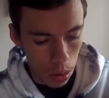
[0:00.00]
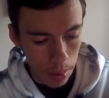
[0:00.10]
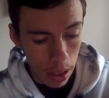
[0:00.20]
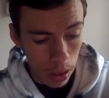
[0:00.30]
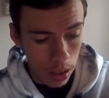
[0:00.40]
will be
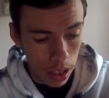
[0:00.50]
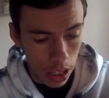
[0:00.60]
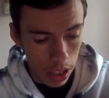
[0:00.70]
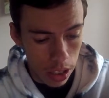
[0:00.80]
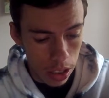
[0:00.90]
good in
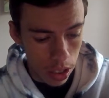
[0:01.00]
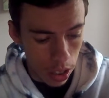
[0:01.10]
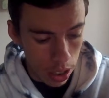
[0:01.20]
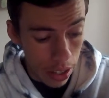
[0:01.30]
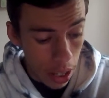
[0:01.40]
addition to
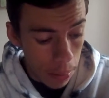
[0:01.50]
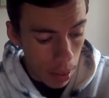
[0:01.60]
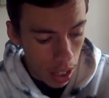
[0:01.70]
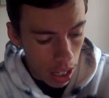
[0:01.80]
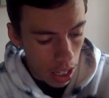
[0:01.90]
your team.
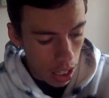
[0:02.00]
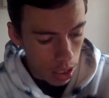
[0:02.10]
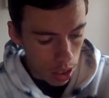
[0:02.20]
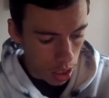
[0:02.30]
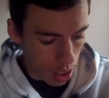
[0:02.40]

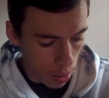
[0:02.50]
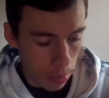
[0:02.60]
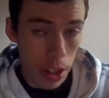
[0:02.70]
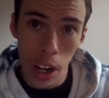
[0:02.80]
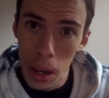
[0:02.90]
So you got
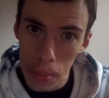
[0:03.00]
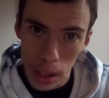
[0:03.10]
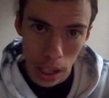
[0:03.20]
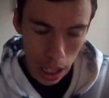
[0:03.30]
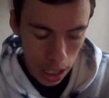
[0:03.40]
Machamp,
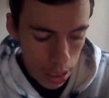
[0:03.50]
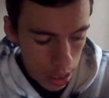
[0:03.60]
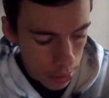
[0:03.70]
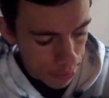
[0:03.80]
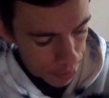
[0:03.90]
yes.